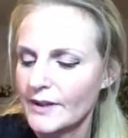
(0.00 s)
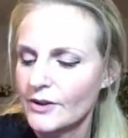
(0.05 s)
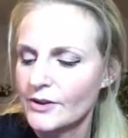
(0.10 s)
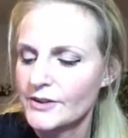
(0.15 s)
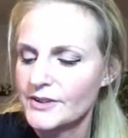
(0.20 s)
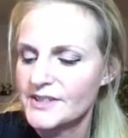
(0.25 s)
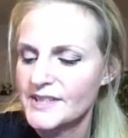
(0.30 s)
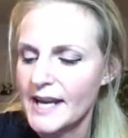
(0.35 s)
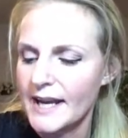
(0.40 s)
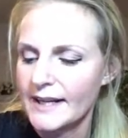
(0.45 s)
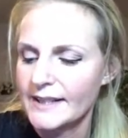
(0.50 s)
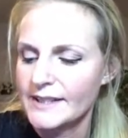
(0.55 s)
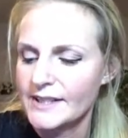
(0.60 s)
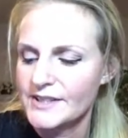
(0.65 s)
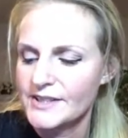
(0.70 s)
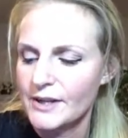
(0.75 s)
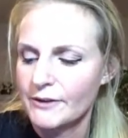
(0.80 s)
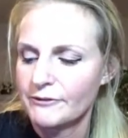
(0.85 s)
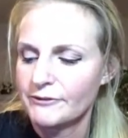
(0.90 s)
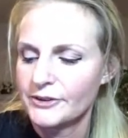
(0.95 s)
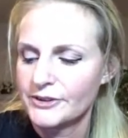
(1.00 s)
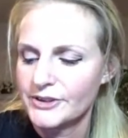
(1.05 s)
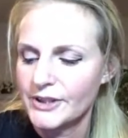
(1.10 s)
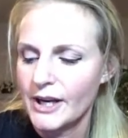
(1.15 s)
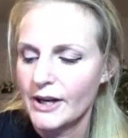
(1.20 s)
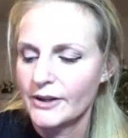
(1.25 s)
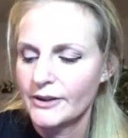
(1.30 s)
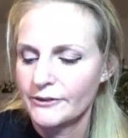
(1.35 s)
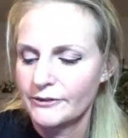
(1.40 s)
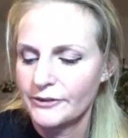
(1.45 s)
contacted some
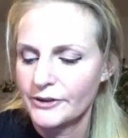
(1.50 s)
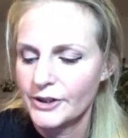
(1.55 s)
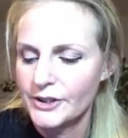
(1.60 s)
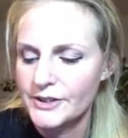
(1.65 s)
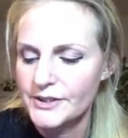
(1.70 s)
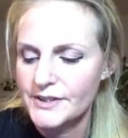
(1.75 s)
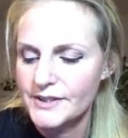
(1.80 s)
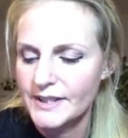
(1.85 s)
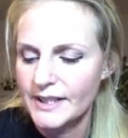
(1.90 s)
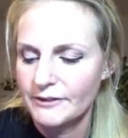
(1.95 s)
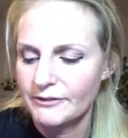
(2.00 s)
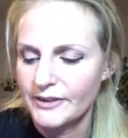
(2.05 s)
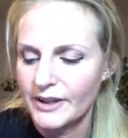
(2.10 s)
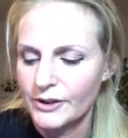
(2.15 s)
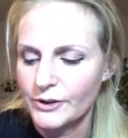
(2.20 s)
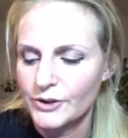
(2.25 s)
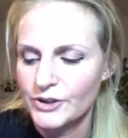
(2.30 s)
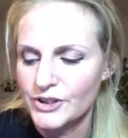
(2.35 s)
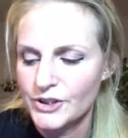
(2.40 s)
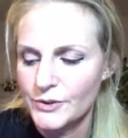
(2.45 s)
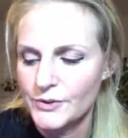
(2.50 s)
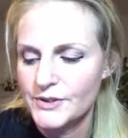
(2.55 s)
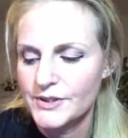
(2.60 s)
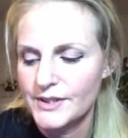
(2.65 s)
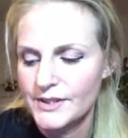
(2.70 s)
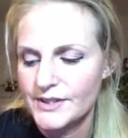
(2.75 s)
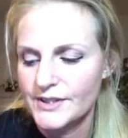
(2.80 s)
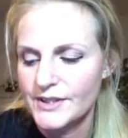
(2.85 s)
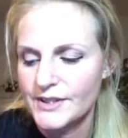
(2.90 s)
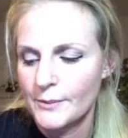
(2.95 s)
photographers if I could
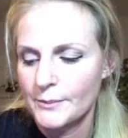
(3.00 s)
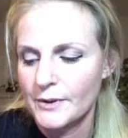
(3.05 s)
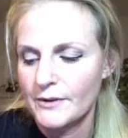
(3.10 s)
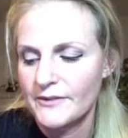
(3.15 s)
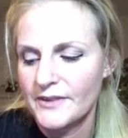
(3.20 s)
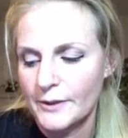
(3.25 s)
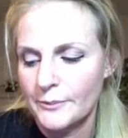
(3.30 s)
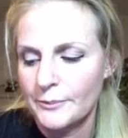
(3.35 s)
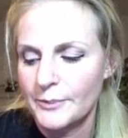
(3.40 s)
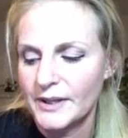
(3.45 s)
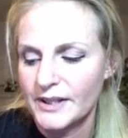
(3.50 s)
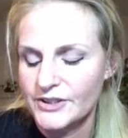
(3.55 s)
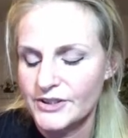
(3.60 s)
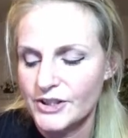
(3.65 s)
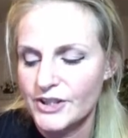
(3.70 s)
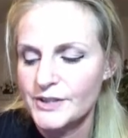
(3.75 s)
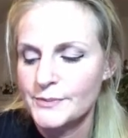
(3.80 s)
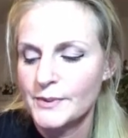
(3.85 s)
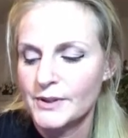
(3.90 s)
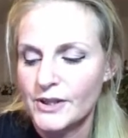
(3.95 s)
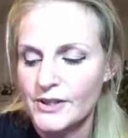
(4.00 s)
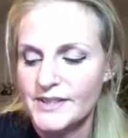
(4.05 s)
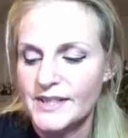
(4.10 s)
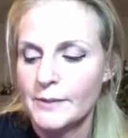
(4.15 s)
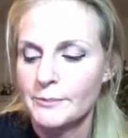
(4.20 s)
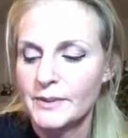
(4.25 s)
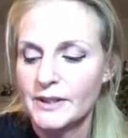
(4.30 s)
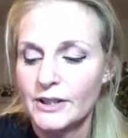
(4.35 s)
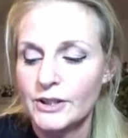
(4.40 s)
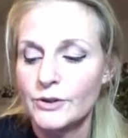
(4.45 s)
use some of their pictures, because
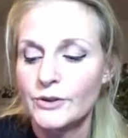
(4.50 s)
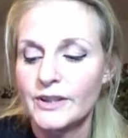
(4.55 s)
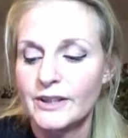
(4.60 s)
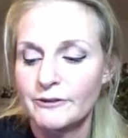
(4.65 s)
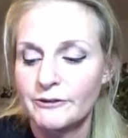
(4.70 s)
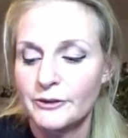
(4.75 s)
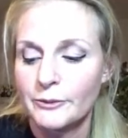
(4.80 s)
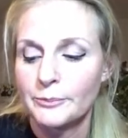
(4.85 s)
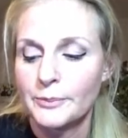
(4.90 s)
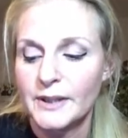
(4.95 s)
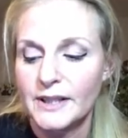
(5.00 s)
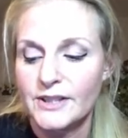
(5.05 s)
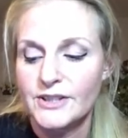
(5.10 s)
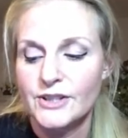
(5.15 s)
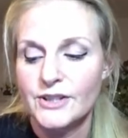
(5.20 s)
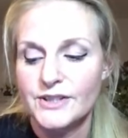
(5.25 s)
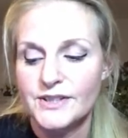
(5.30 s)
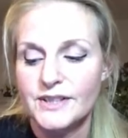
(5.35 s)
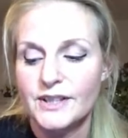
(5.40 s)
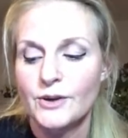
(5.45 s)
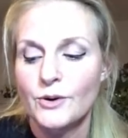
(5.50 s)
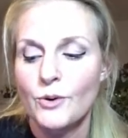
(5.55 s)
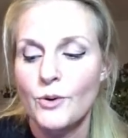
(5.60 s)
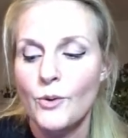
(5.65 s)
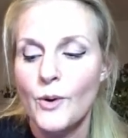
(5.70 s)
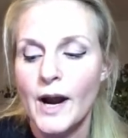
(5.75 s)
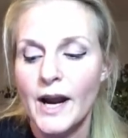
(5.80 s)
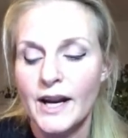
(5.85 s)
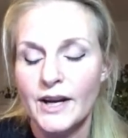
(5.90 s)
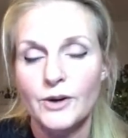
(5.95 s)
I've been looking for pictures
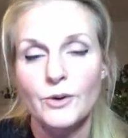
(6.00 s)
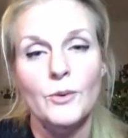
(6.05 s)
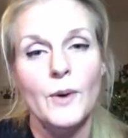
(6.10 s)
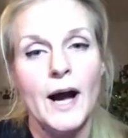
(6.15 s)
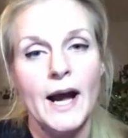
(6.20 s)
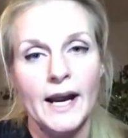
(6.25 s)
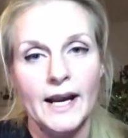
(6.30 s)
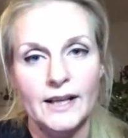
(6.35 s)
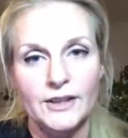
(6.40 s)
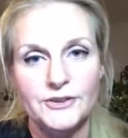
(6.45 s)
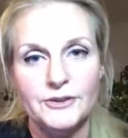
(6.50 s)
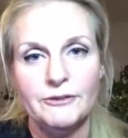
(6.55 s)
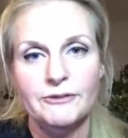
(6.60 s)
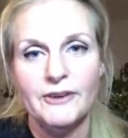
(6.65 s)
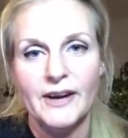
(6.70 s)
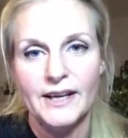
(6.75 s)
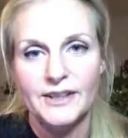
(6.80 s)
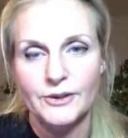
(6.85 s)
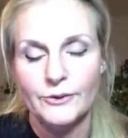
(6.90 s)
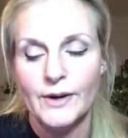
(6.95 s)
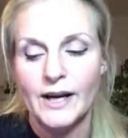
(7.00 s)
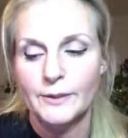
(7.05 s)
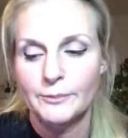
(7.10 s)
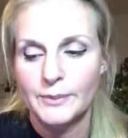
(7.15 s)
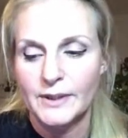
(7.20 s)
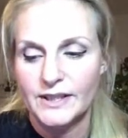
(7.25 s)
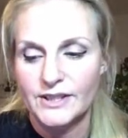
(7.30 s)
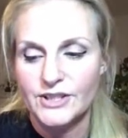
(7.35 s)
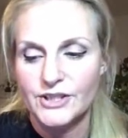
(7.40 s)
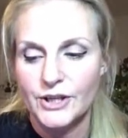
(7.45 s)
quite a while to find the right
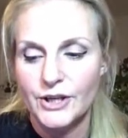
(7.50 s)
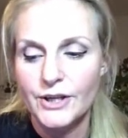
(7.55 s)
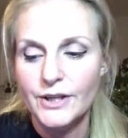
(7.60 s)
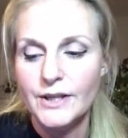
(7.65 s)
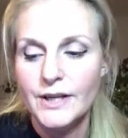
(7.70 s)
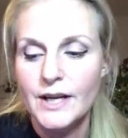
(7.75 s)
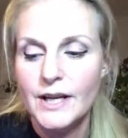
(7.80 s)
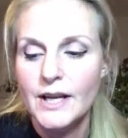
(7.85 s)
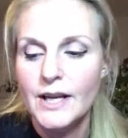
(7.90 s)
picture.